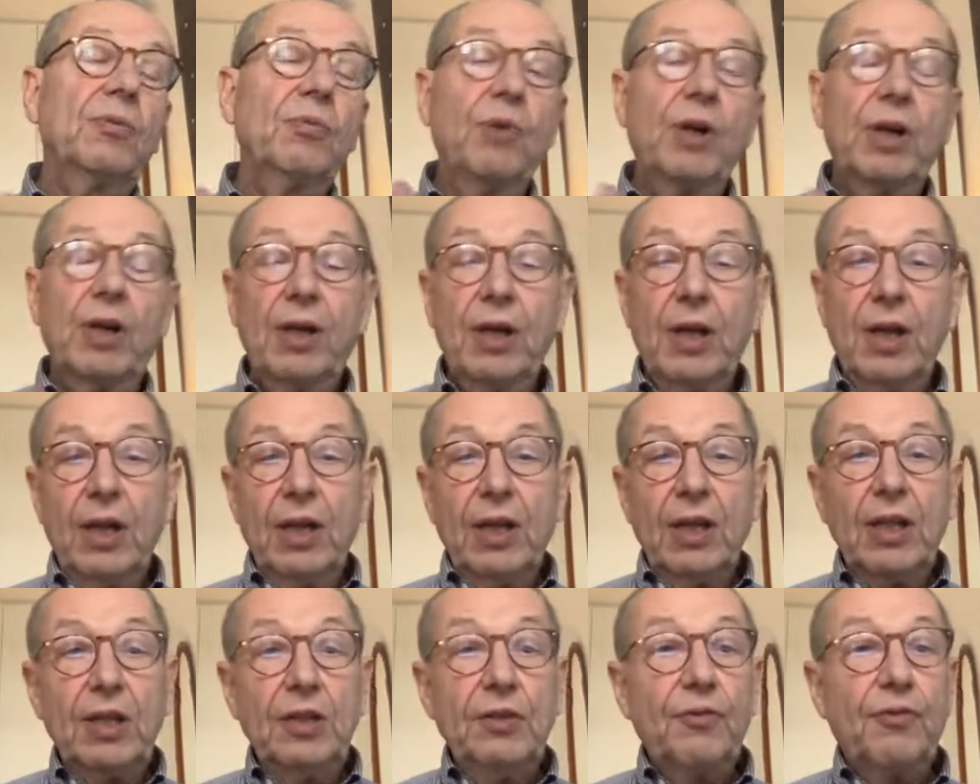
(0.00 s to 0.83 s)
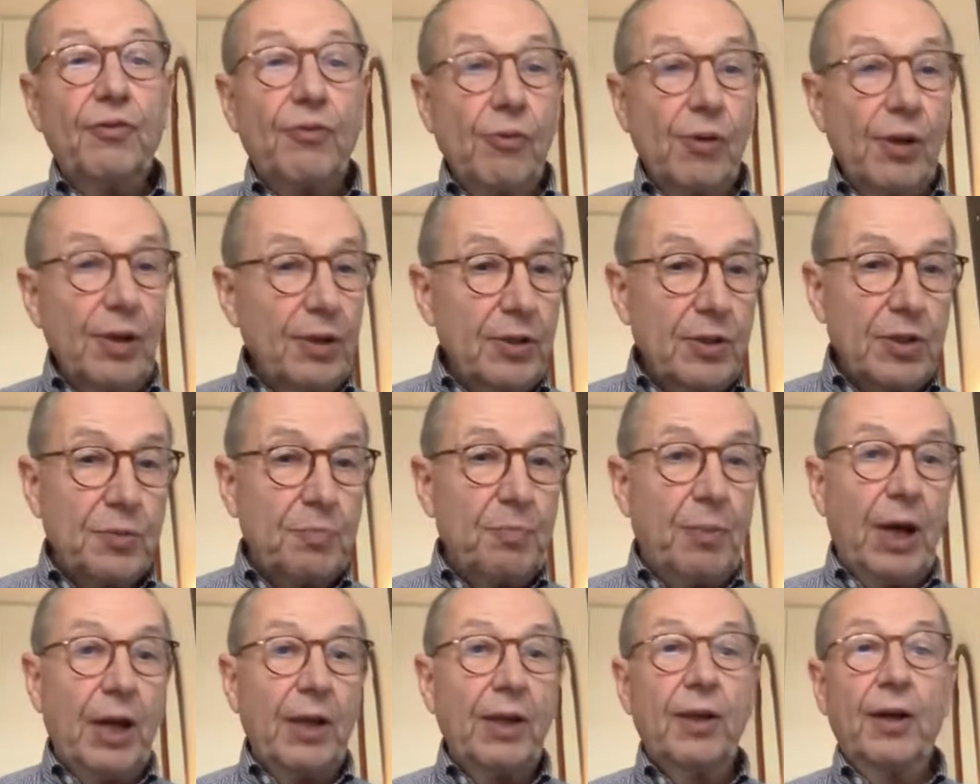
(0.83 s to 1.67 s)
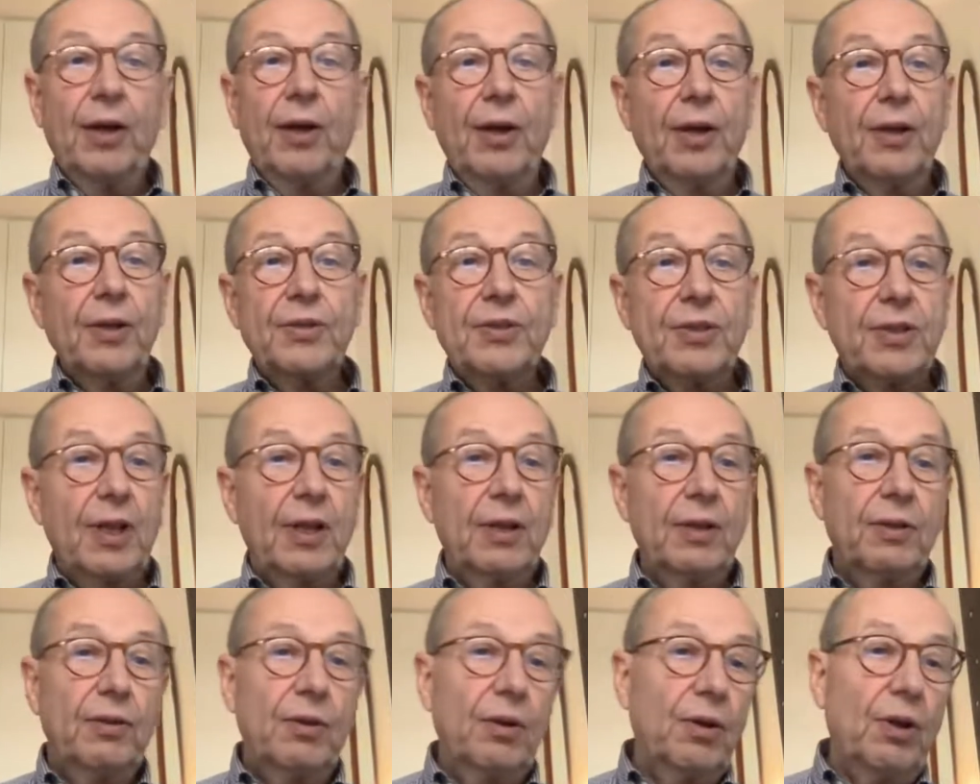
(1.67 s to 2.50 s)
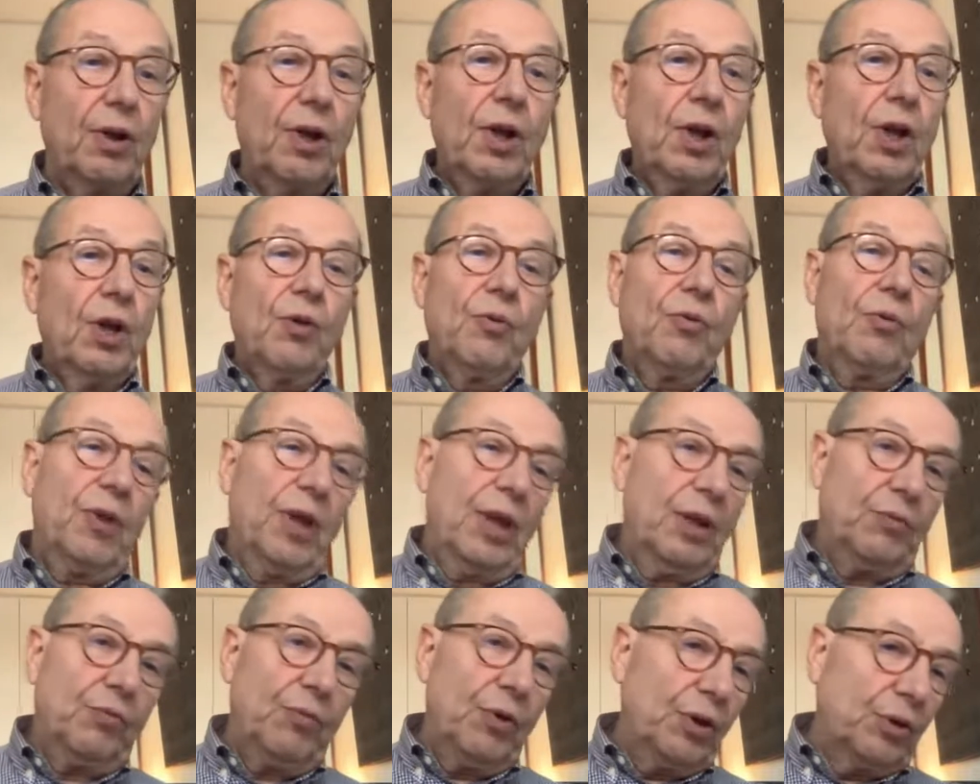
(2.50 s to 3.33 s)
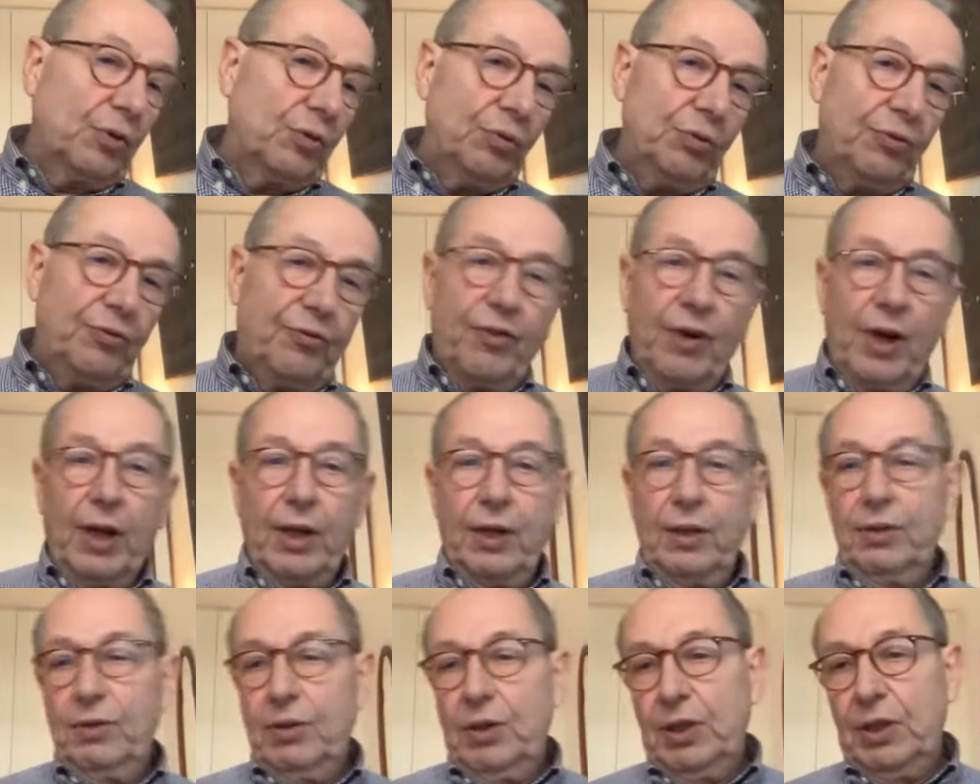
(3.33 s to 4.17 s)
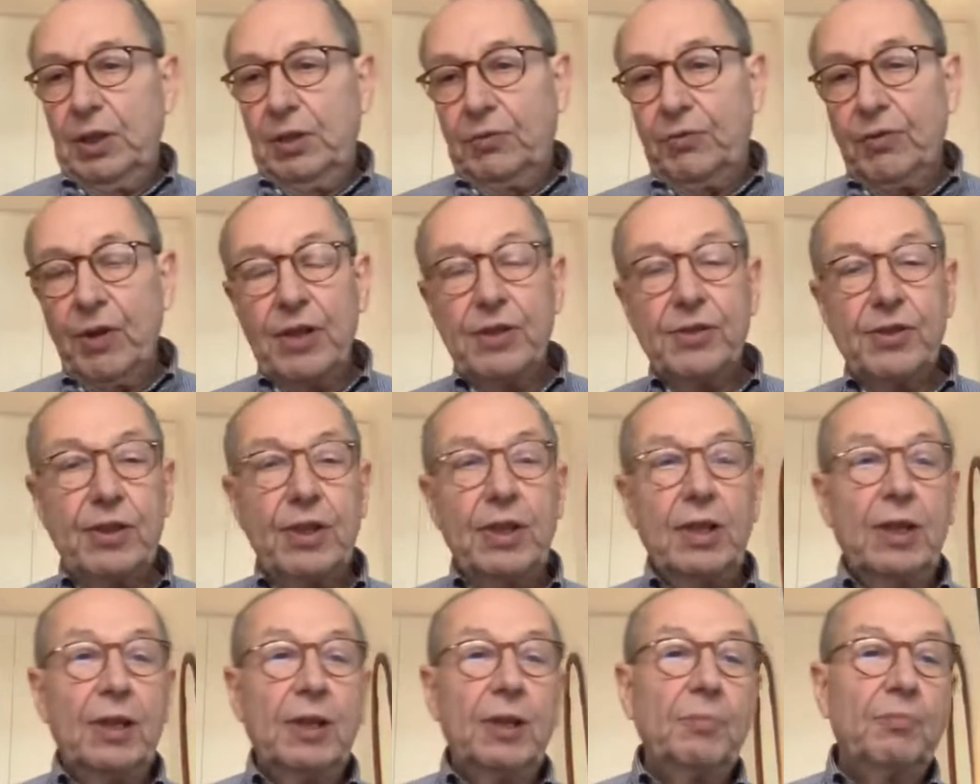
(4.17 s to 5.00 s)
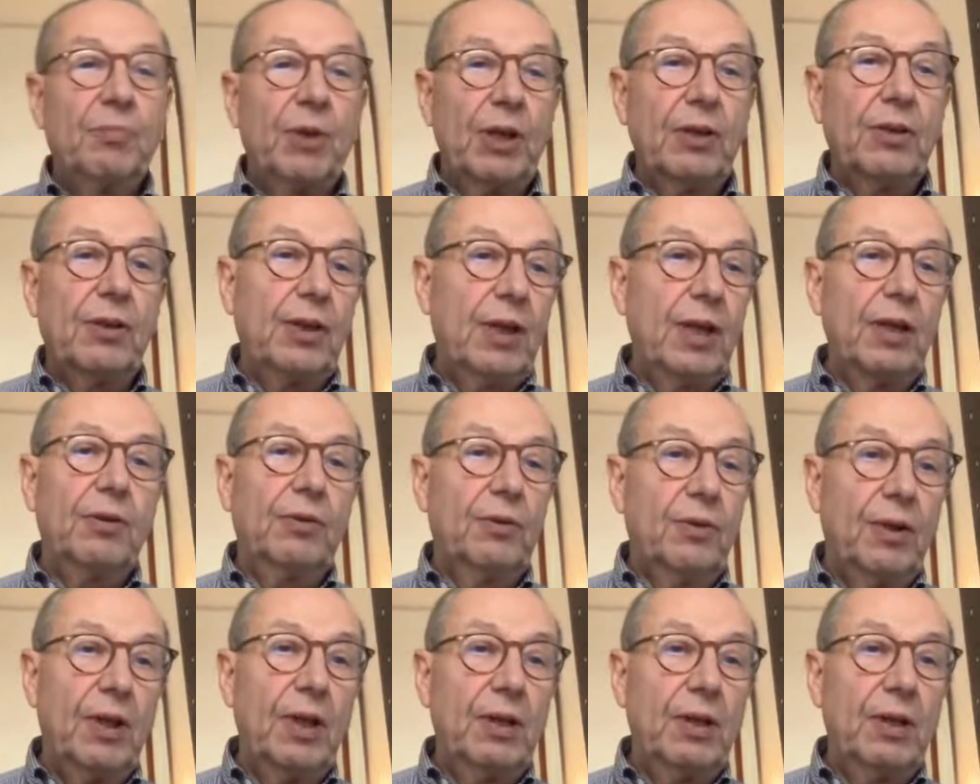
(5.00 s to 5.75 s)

were influenced by us and that we could find interesting, but that